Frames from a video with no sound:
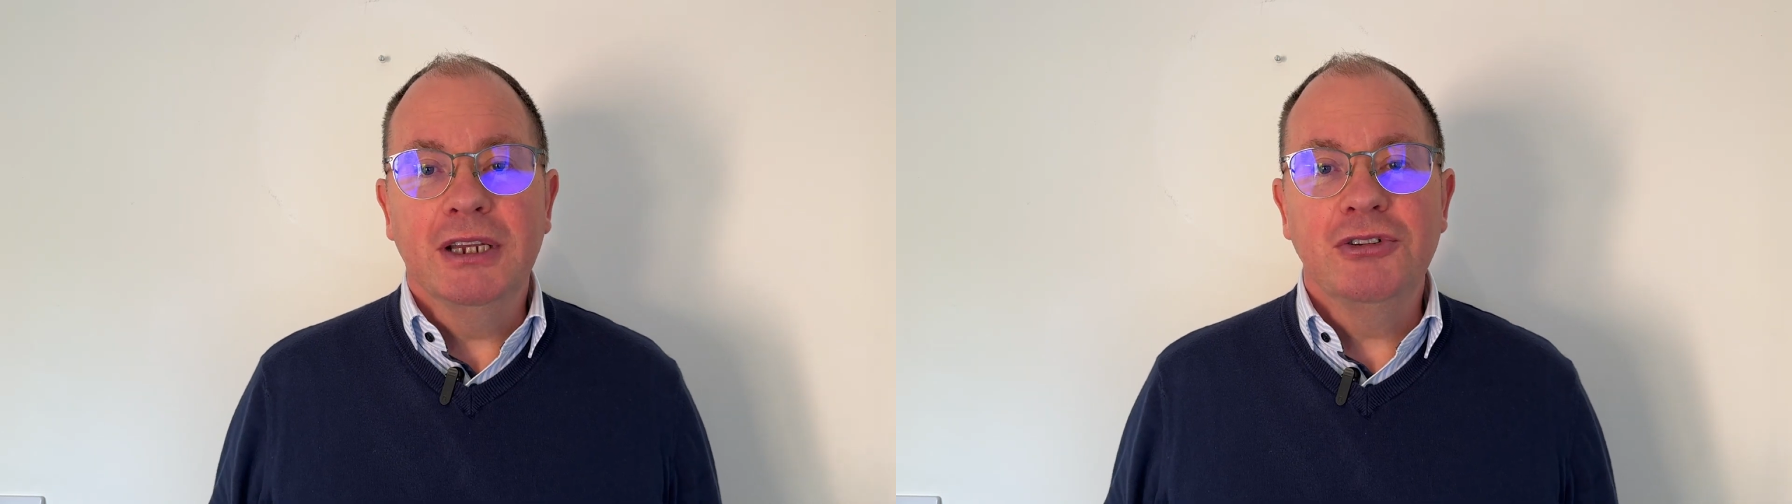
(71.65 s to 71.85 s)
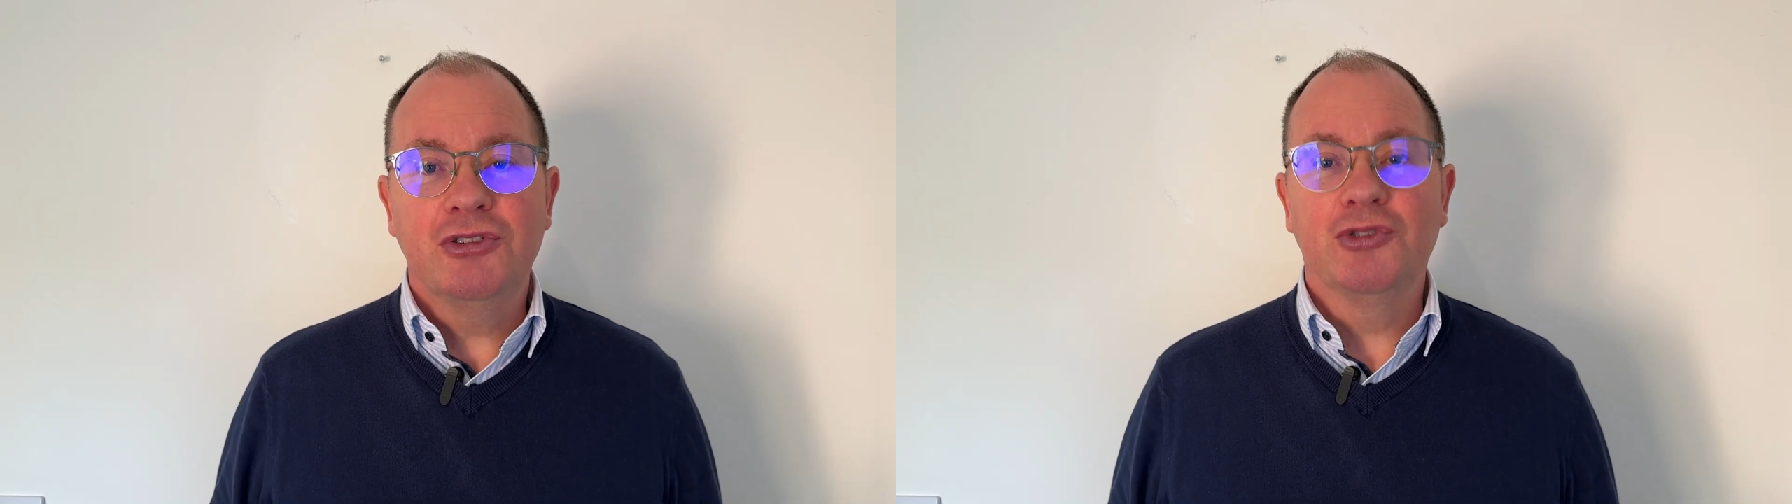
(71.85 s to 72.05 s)

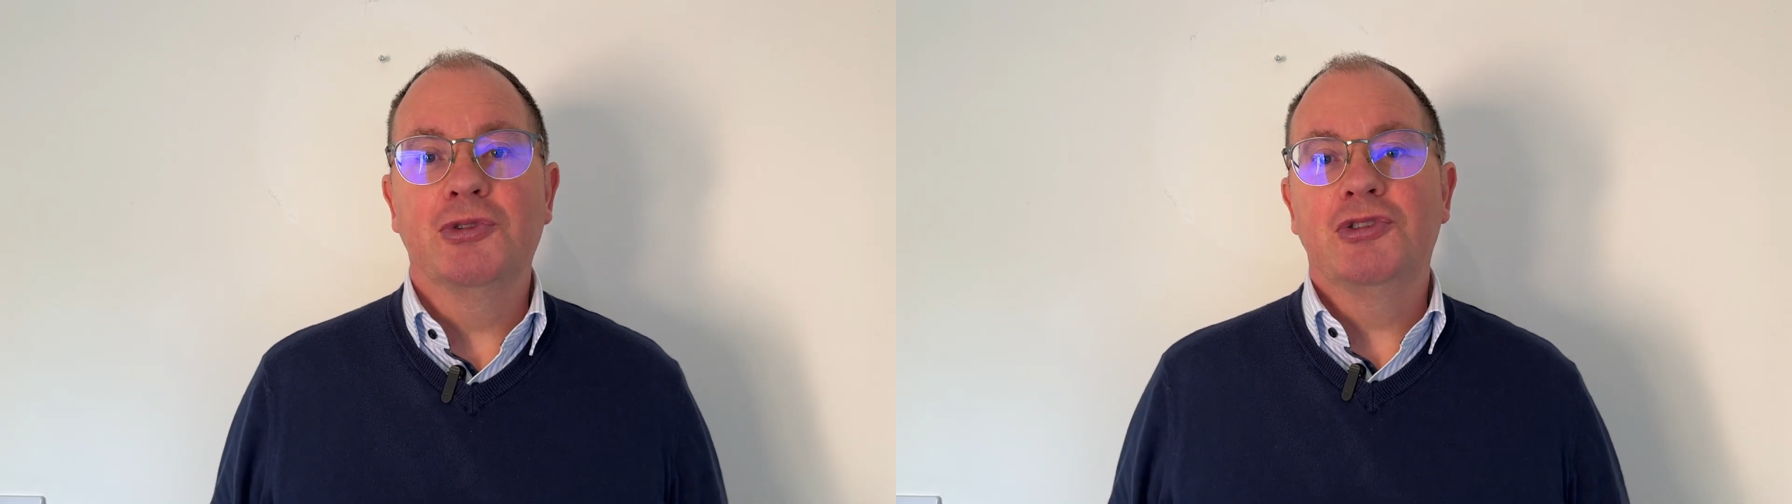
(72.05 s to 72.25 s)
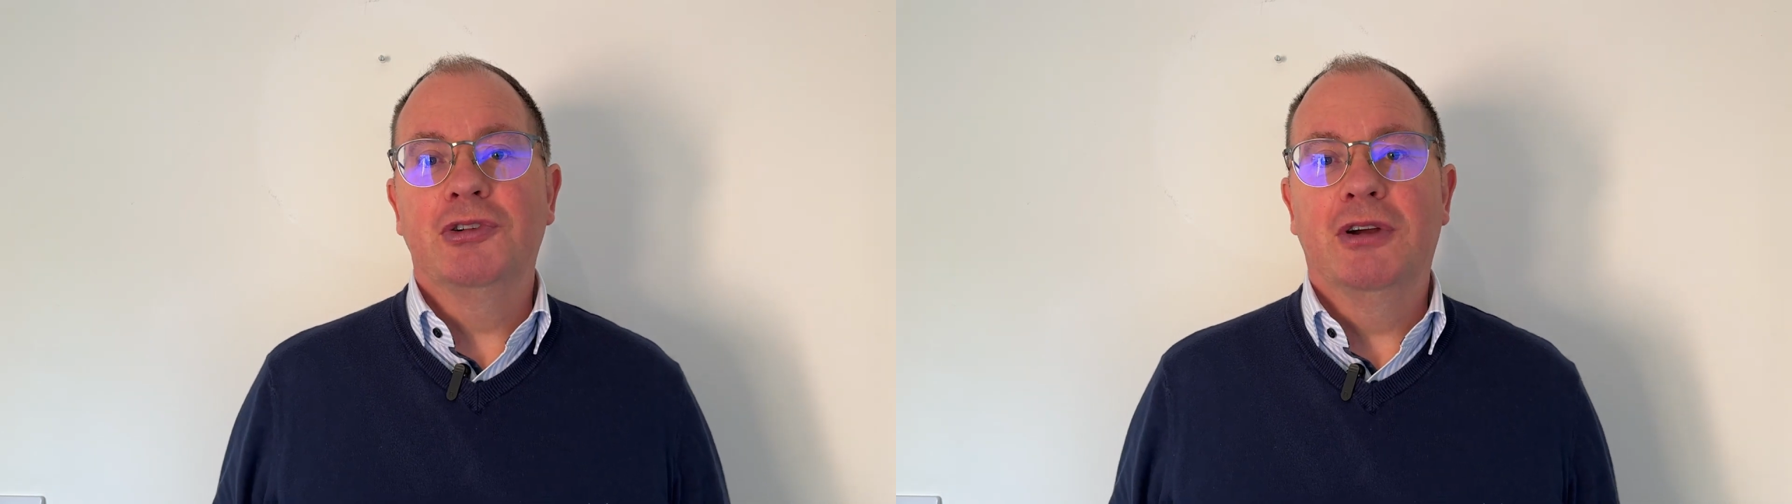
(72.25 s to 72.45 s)

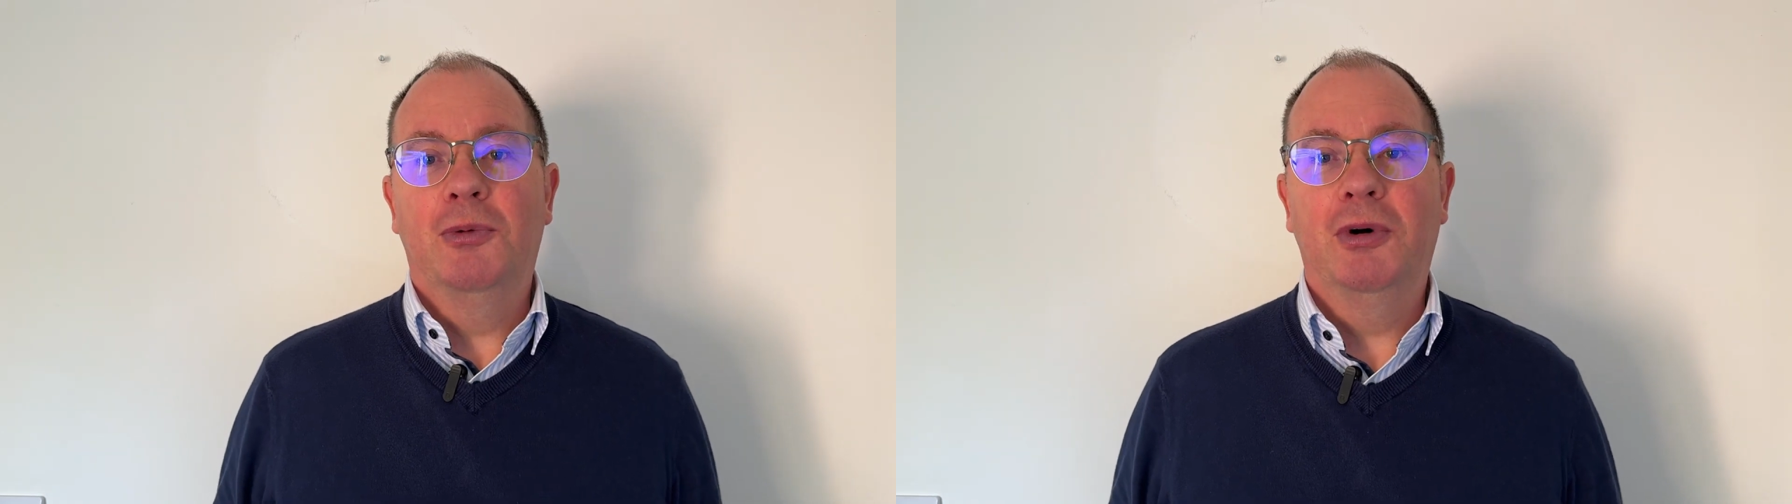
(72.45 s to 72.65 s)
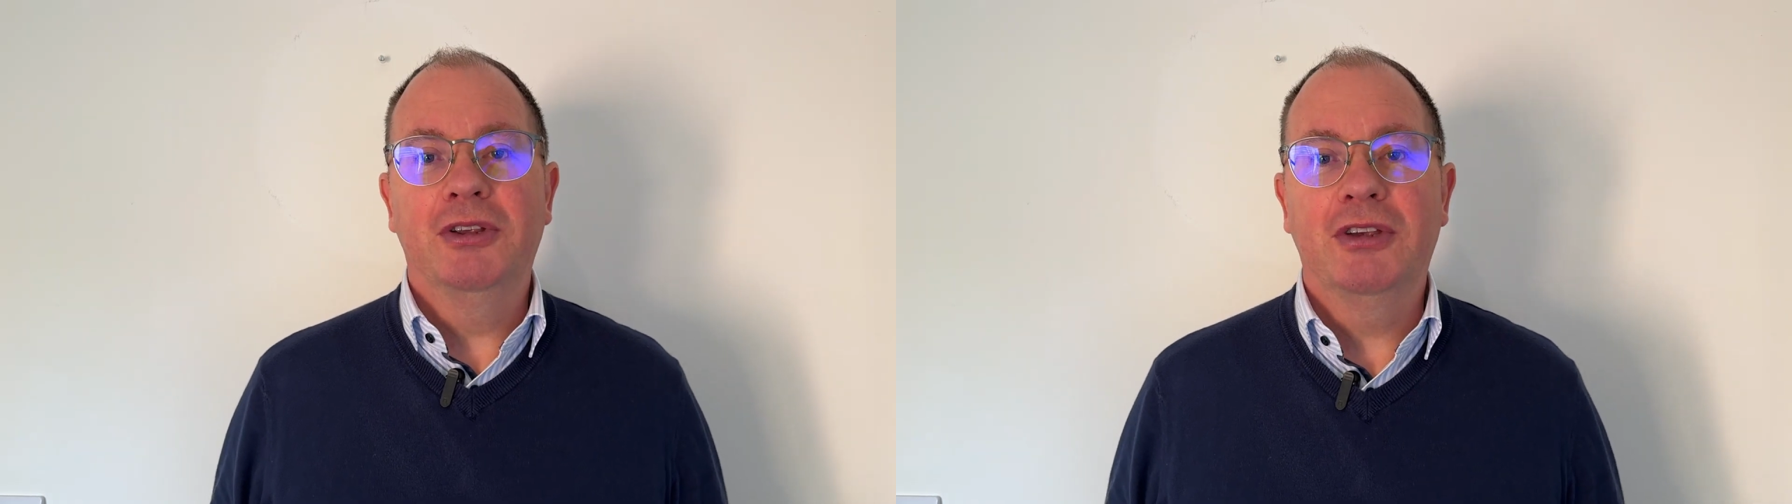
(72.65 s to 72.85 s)
instruction on
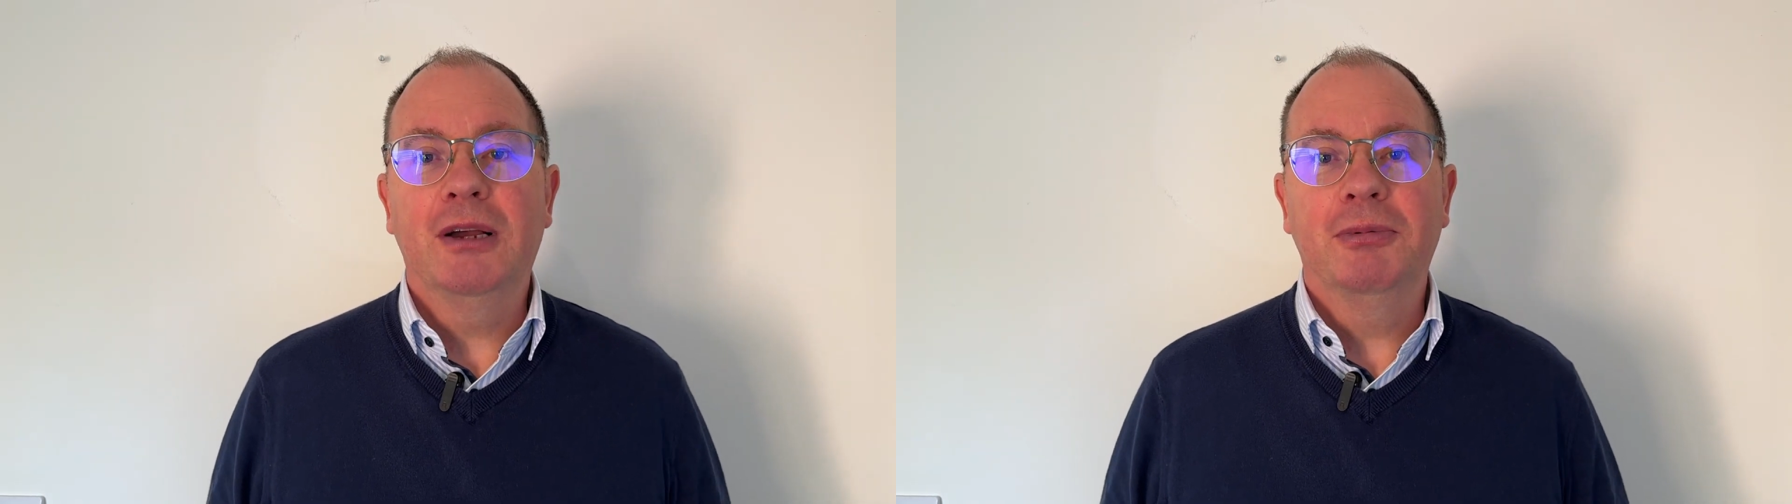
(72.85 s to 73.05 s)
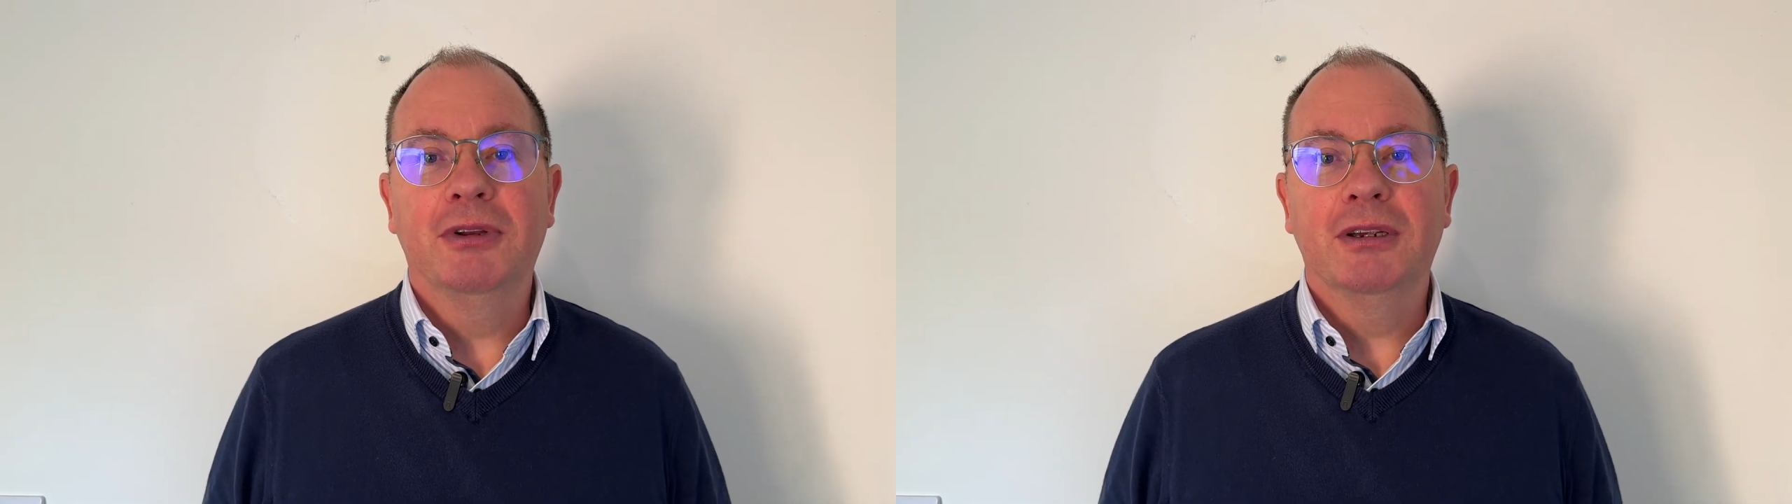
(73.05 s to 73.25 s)
what is
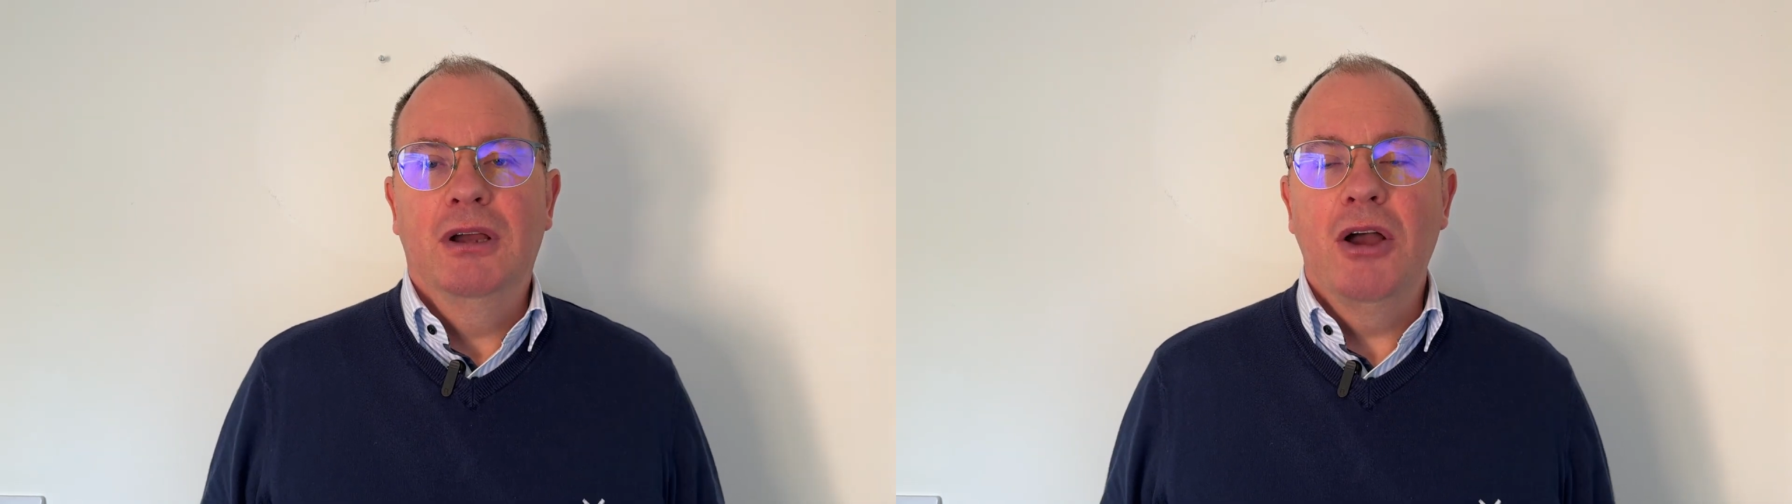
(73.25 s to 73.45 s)
happening.